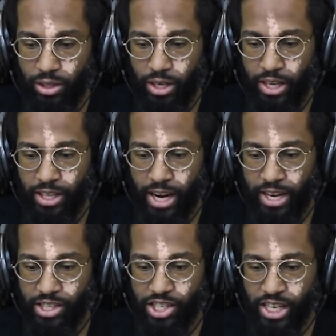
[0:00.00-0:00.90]
And then I
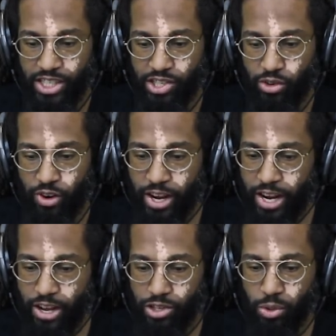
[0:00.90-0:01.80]
can change it. So right
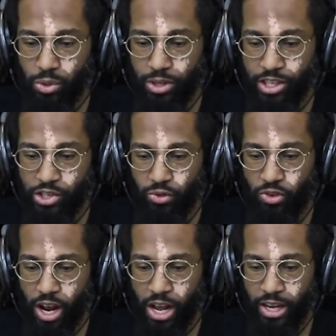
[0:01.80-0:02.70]
now it's on this
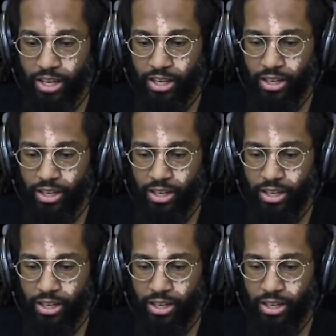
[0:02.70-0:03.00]
ride